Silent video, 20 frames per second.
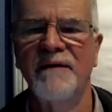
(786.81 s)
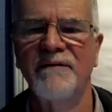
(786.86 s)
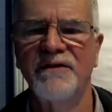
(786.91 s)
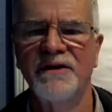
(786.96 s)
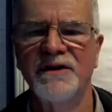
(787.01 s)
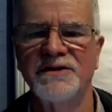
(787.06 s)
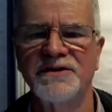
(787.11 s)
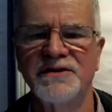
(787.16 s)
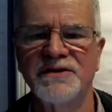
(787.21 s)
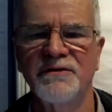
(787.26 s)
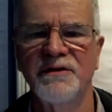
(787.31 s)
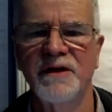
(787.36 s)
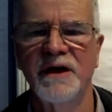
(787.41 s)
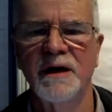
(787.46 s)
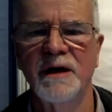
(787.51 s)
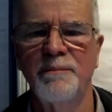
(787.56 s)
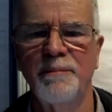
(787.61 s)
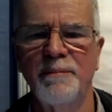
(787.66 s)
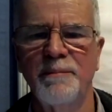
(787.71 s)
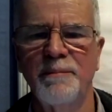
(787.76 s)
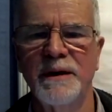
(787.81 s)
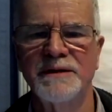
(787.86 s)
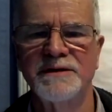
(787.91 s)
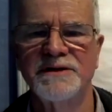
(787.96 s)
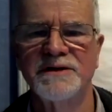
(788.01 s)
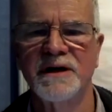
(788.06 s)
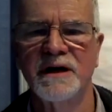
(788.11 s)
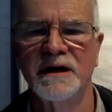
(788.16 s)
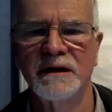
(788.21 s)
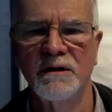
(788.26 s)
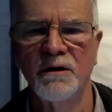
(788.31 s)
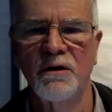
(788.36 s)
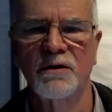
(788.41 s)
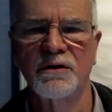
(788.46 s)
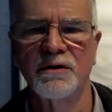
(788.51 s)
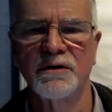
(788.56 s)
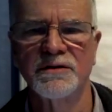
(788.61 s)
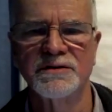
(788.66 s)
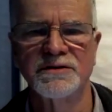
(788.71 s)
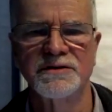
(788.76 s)
have this on their bedside
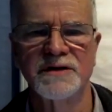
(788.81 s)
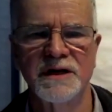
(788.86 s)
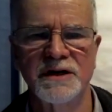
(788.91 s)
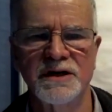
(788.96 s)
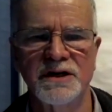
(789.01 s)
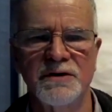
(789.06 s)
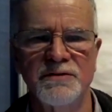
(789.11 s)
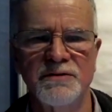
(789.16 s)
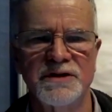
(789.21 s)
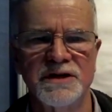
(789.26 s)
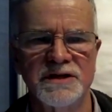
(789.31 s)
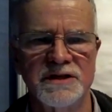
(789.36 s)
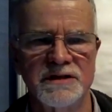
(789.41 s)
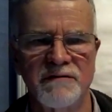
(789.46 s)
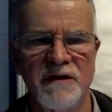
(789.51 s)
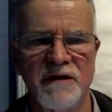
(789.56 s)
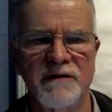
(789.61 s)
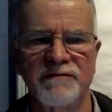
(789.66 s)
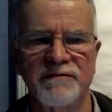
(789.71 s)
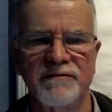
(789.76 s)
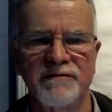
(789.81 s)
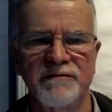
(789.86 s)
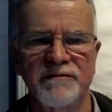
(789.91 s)
lockers and use it as a reference